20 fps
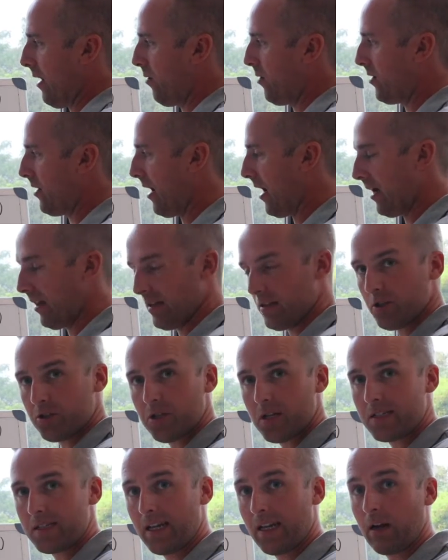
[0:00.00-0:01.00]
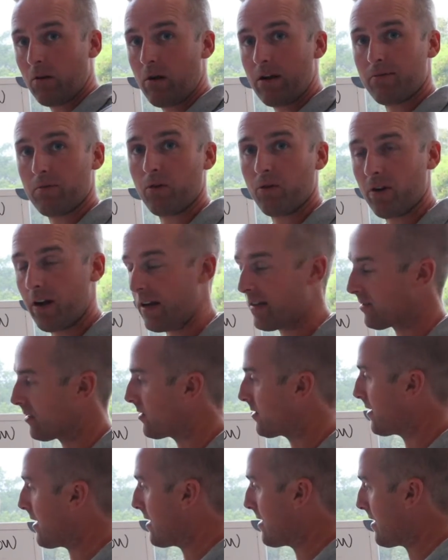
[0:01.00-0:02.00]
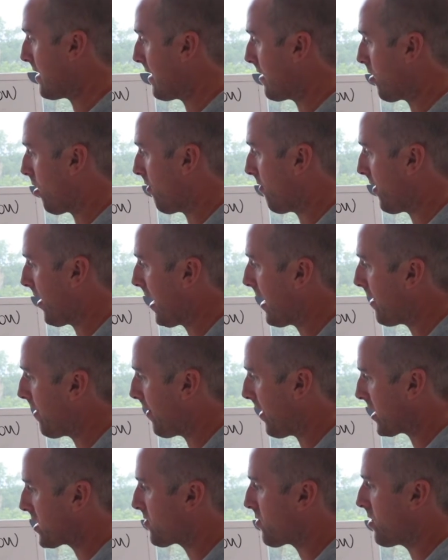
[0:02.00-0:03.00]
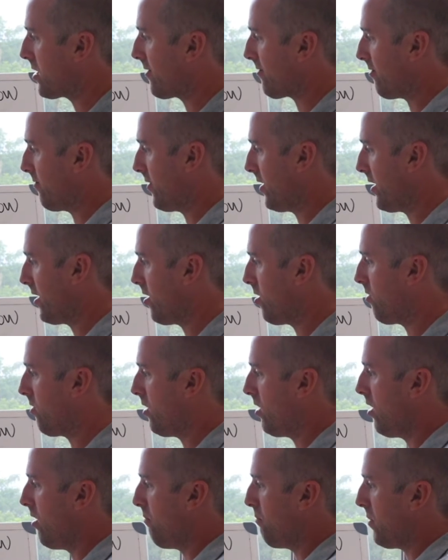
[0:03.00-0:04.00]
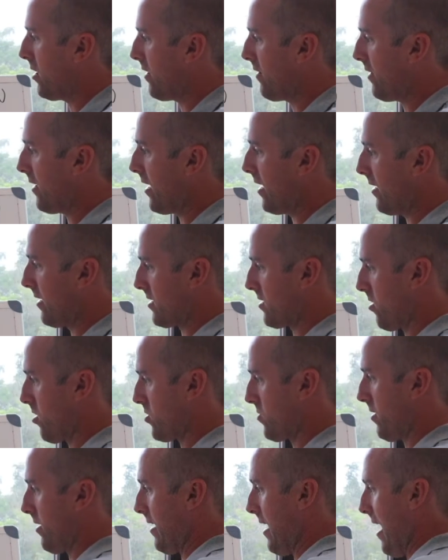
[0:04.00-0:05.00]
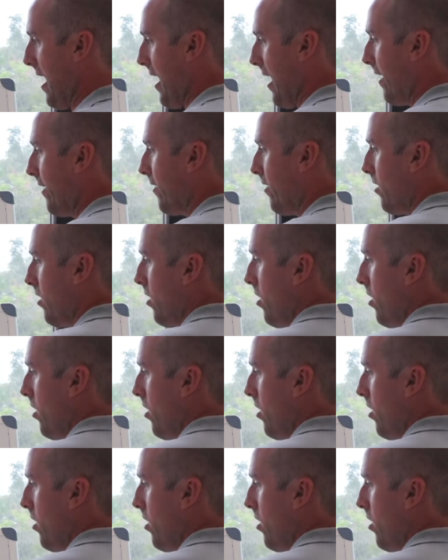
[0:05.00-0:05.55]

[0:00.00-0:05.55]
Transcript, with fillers: I would highly suggest getting away from Craigslist and Indeed and all that. That's for a different video, but in the end it starts with an ad.